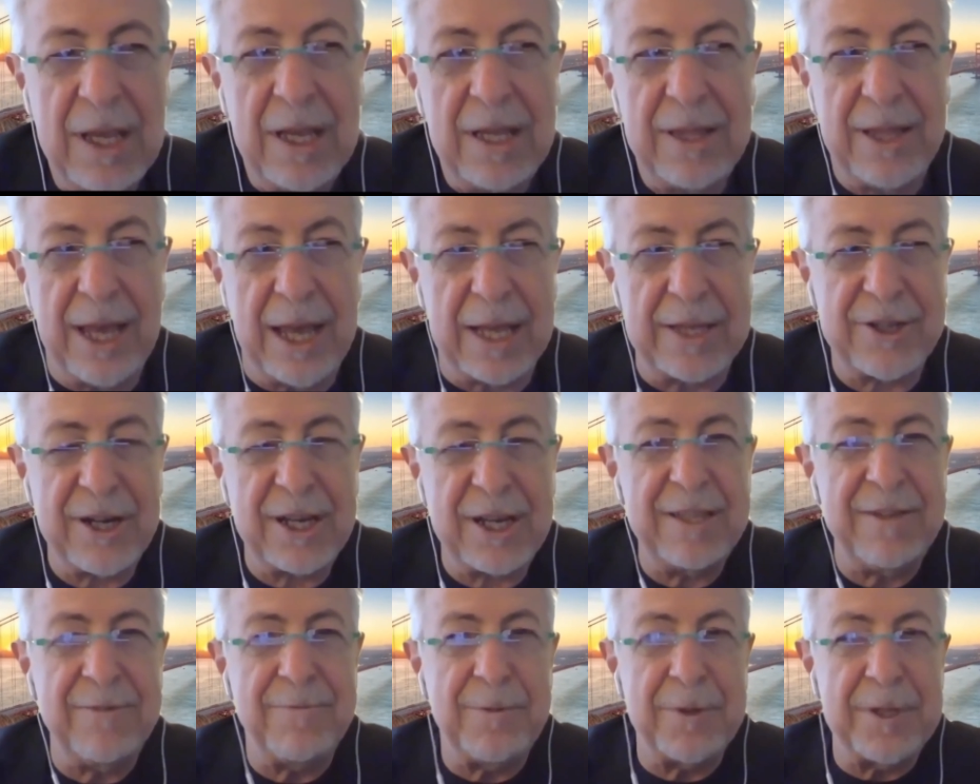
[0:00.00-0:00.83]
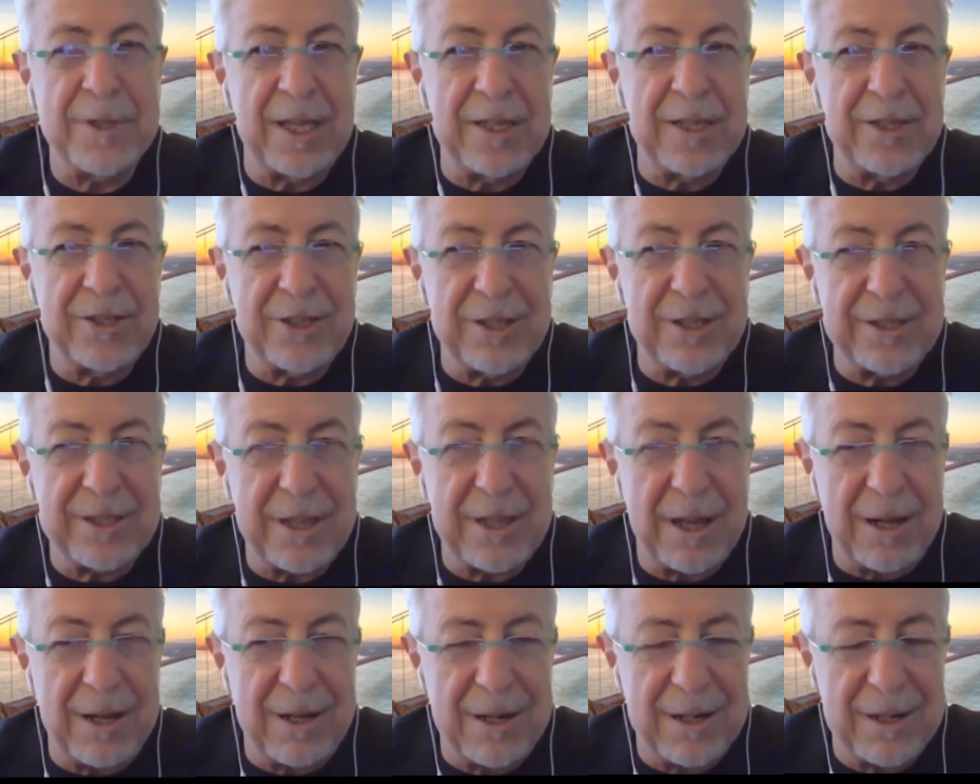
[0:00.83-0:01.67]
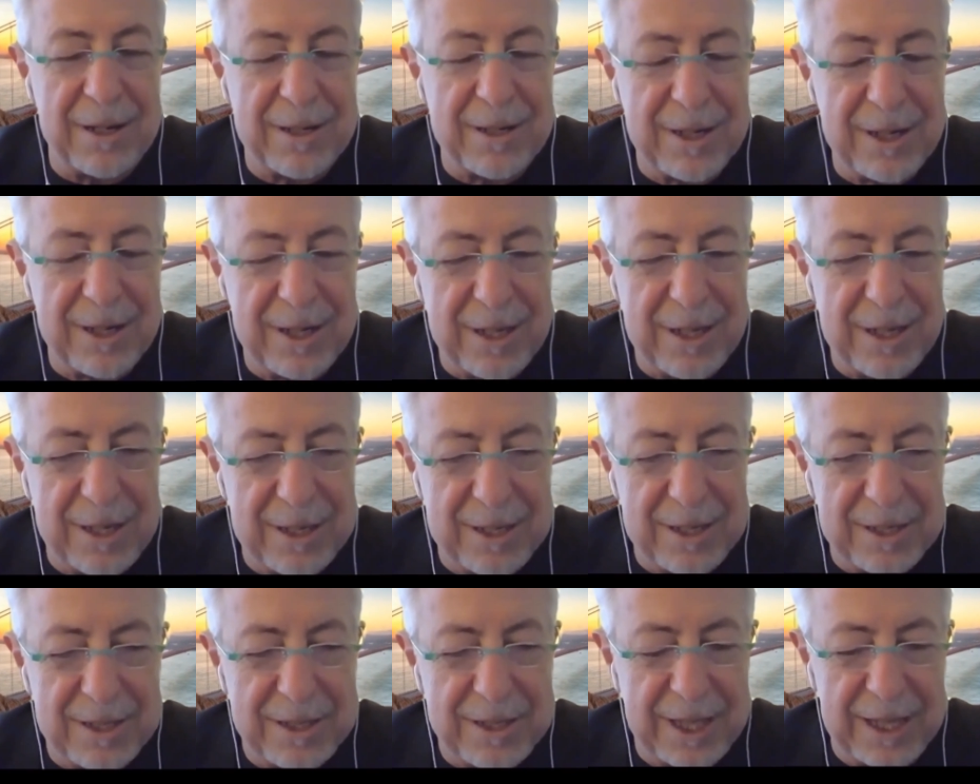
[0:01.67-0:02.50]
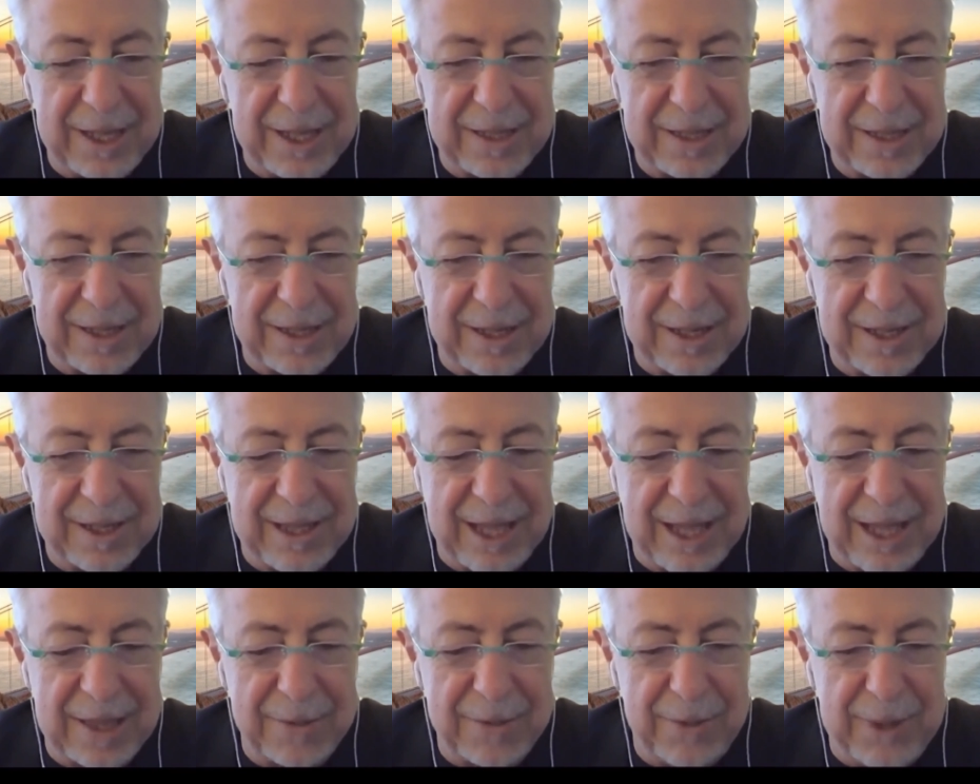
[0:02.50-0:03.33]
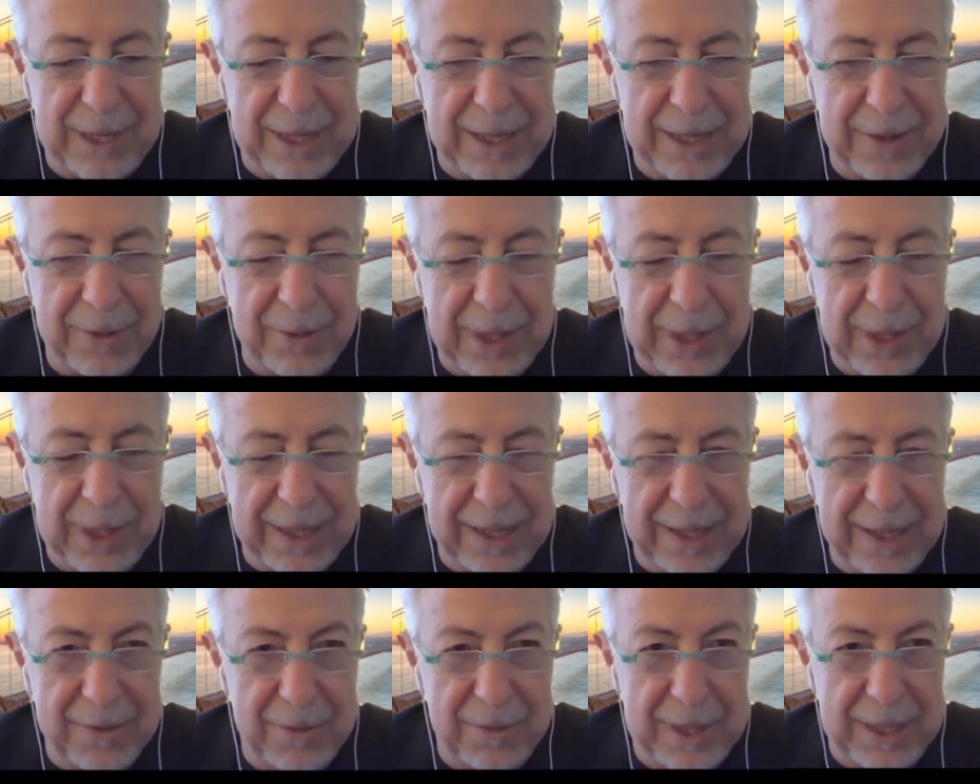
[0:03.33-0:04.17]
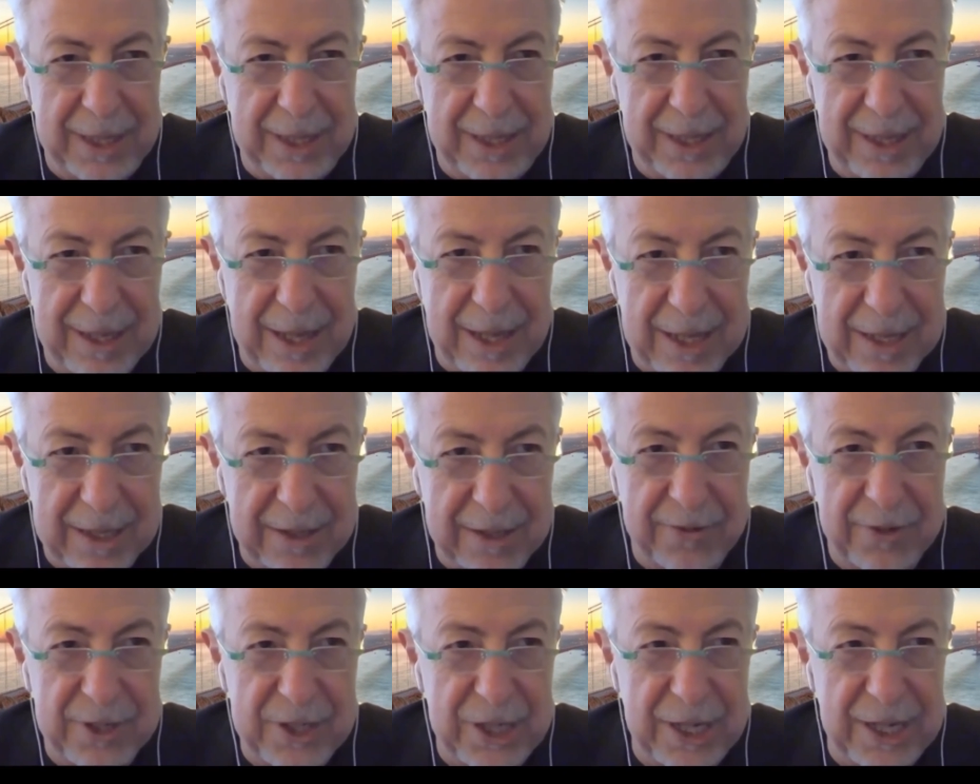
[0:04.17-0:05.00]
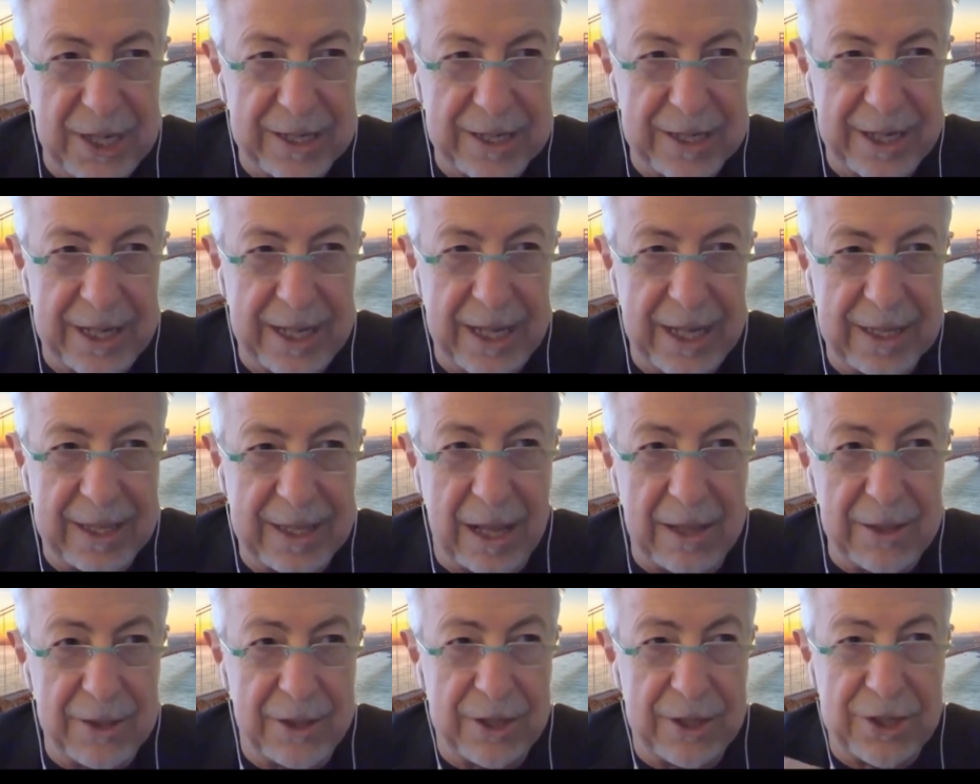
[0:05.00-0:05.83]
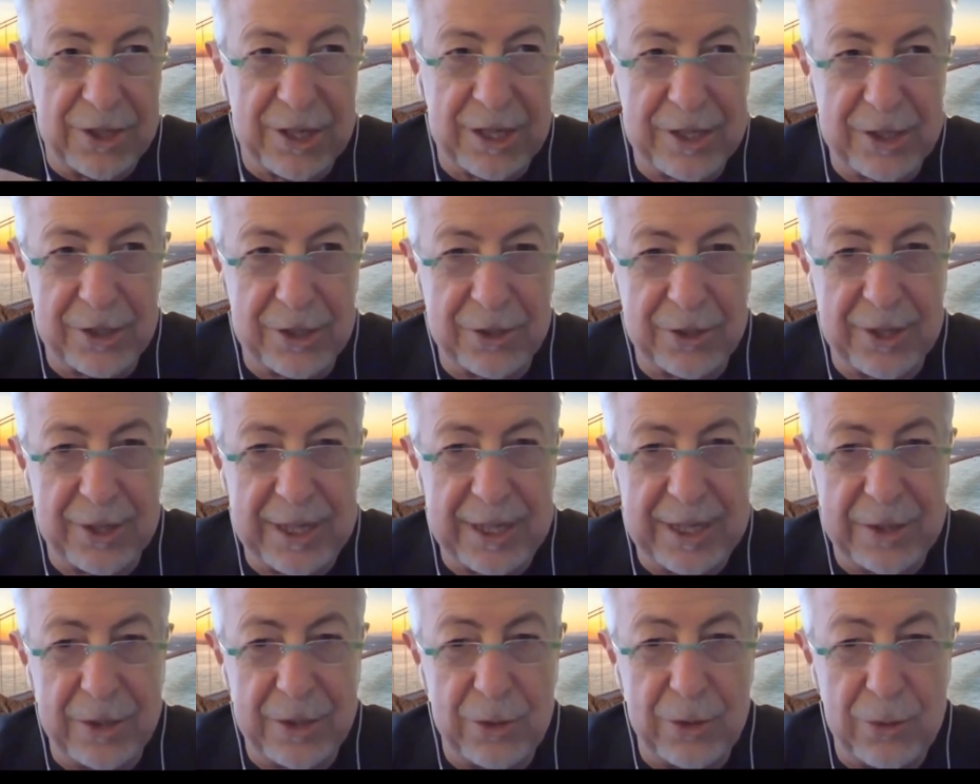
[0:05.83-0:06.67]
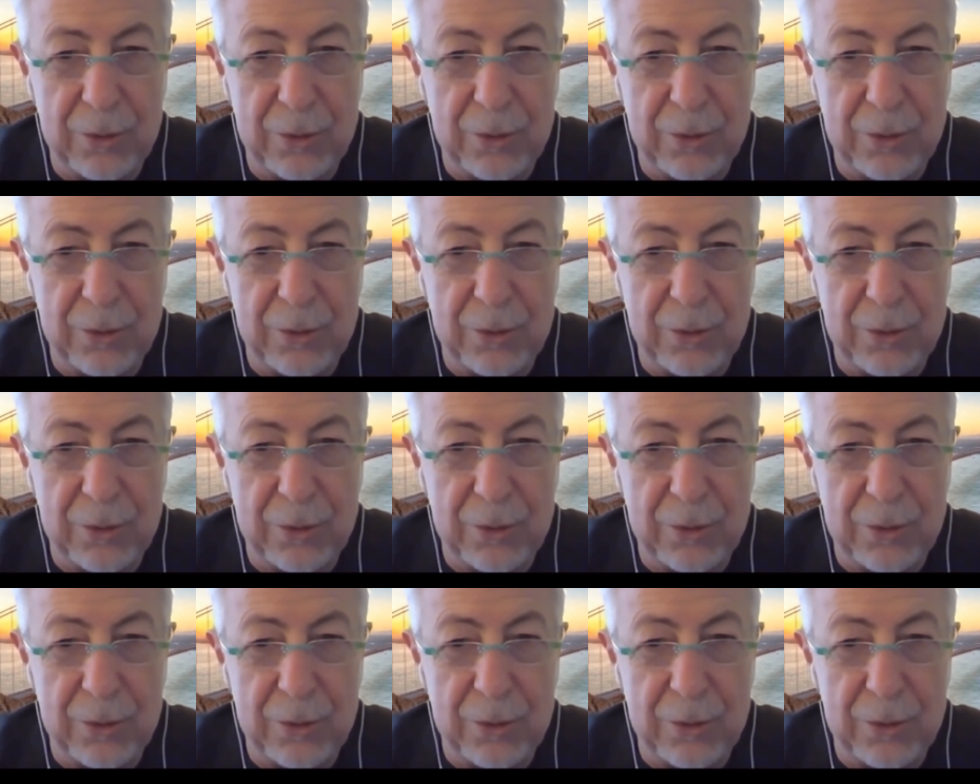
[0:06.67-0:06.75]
The attractive potentials are things that we artificially create on the trajectory